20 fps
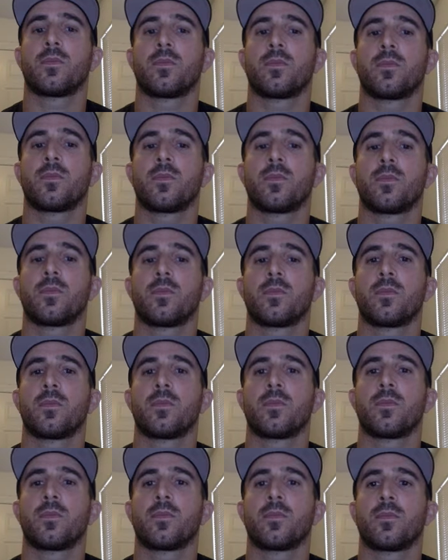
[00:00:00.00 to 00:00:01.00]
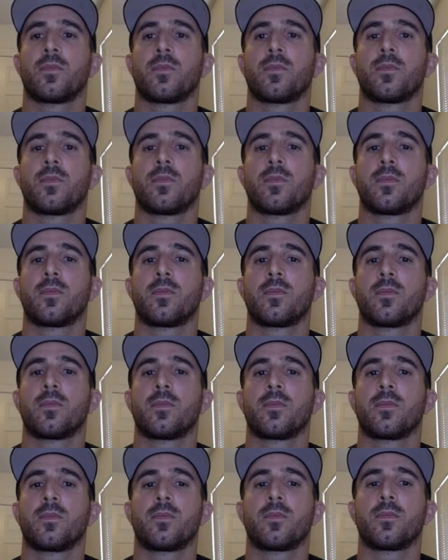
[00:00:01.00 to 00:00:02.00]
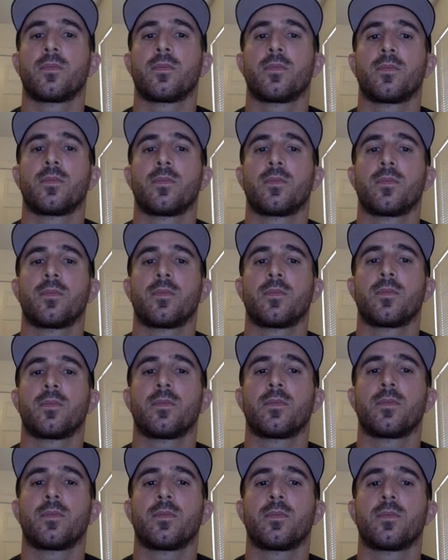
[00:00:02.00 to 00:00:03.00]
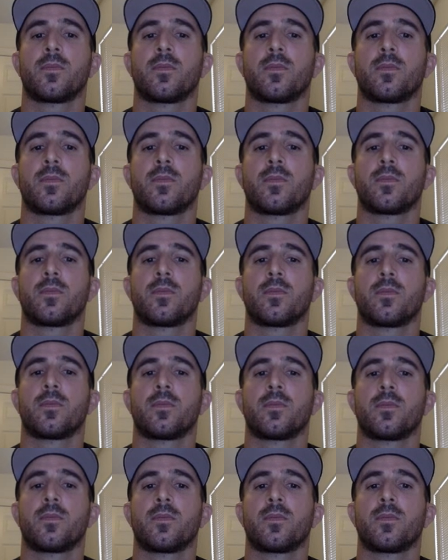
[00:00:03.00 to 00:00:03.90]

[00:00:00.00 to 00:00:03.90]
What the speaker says: (no one is talking)